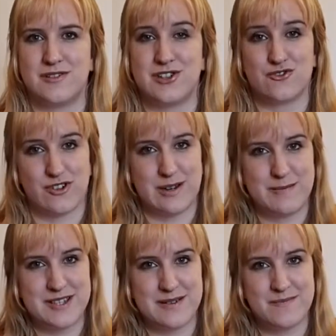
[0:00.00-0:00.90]

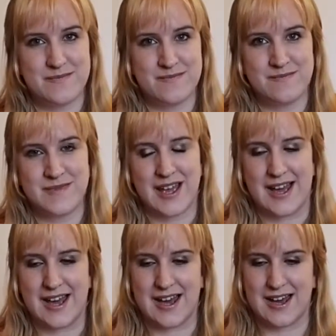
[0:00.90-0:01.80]
describes it,
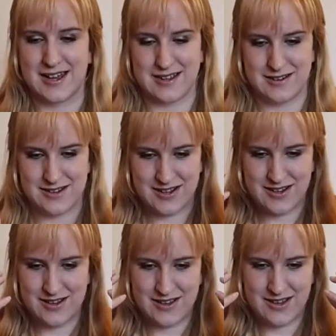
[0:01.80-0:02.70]
and
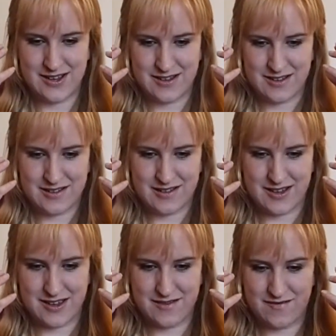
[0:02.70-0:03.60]

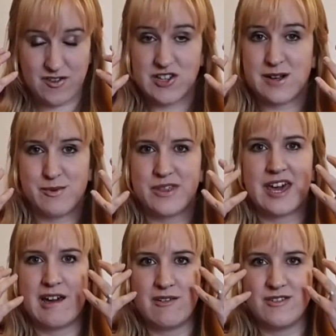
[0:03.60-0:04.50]
like, for example, the
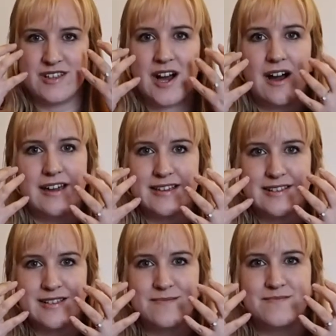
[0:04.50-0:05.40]
character's
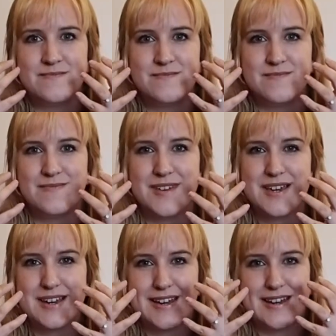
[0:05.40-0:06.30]
eyes
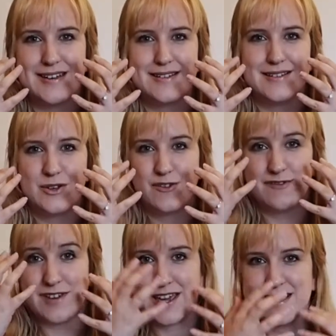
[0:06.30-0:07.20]
and her
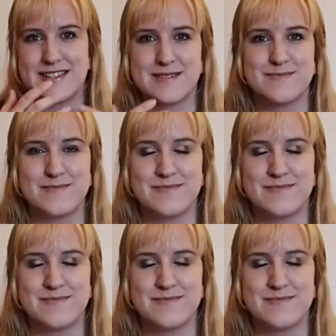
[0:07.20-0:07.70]
face,